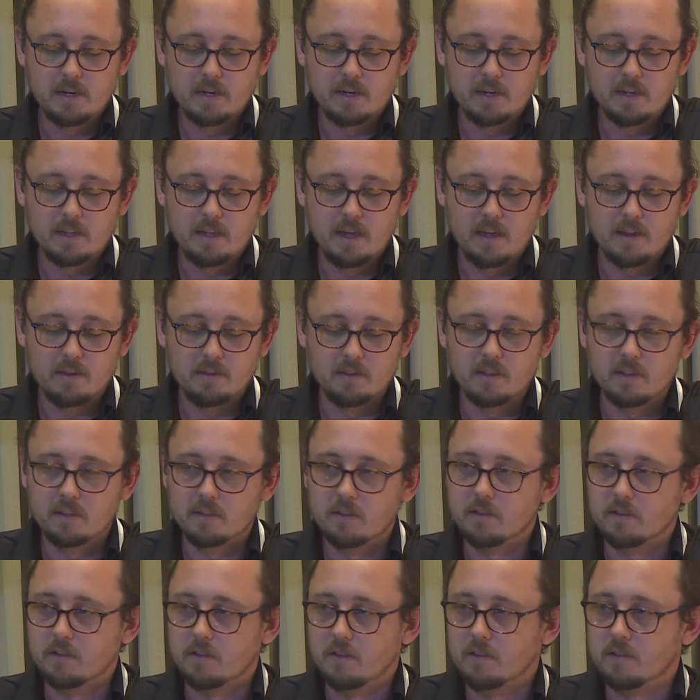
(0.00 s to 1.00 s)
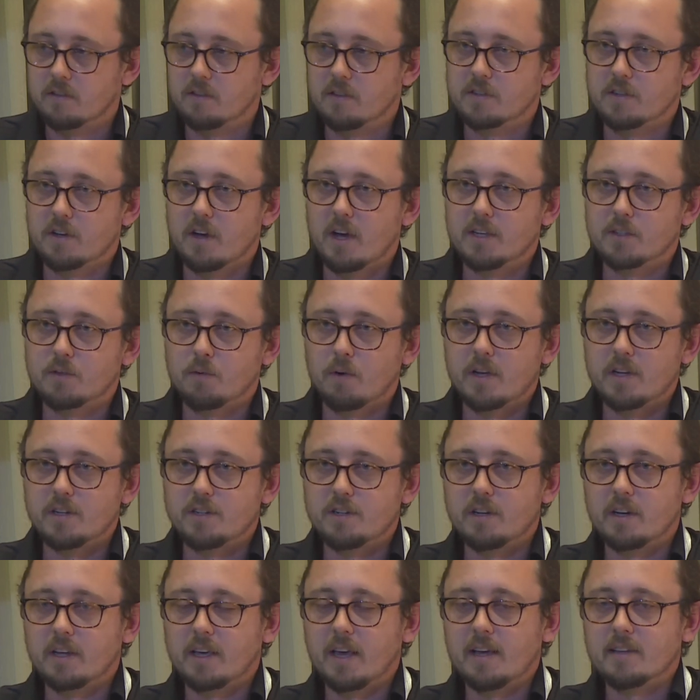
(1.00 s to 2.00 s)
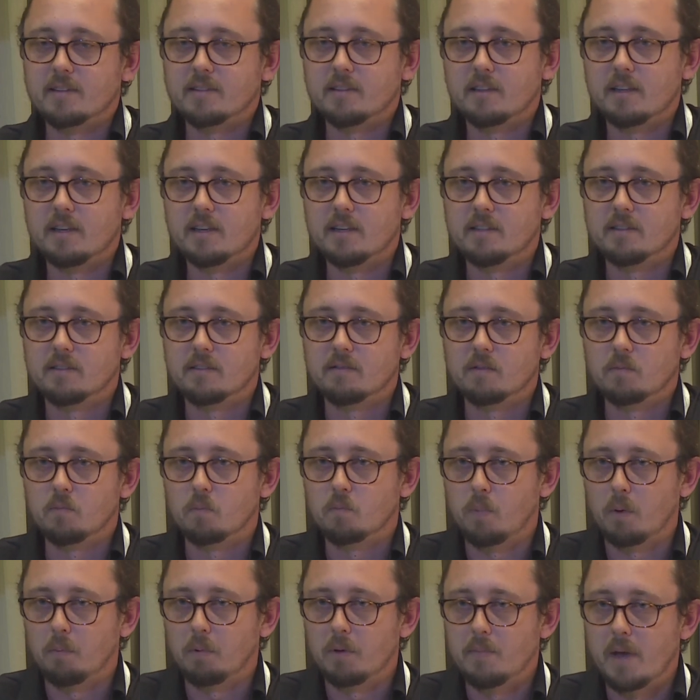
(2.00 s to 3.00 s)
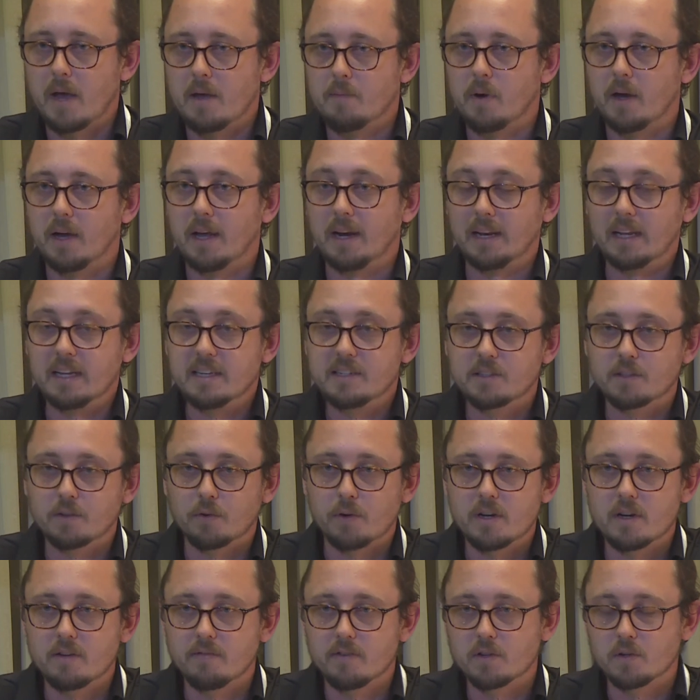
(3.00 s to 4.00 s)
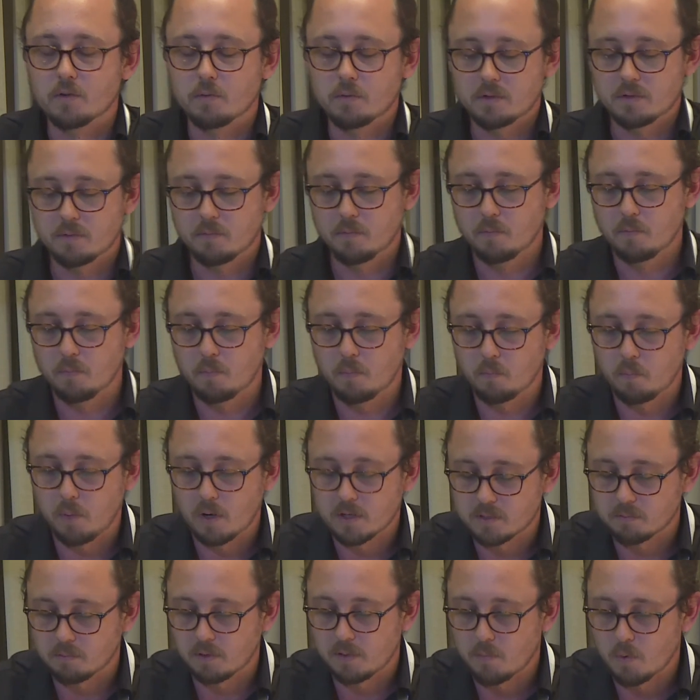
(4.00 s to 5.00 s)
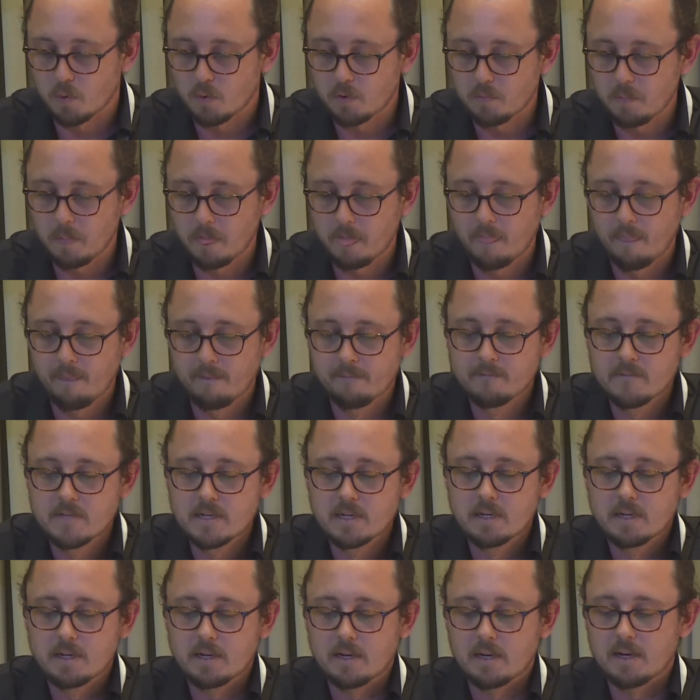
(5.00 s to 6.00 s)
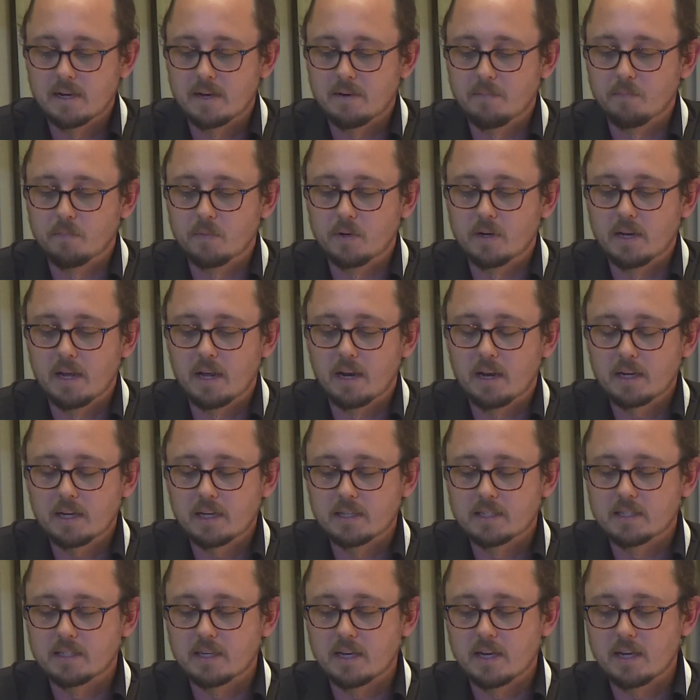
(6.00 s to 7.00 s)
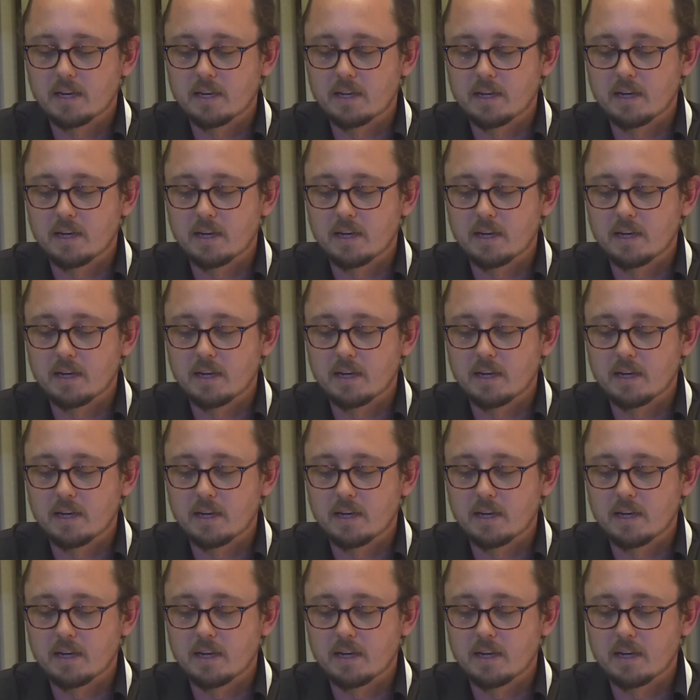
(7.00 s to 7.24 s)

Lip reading: the size range indicates that these are probably made by at least 3 individuals, possibly more. Now, like I said,